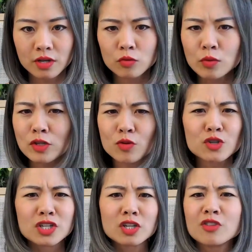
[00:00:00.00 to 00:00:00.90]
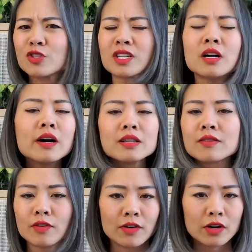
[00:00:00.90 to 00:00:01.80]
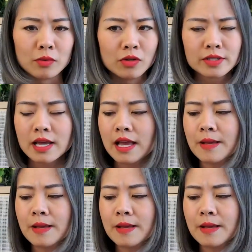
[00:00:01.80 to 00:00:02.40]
right? So there's a ton of different variables.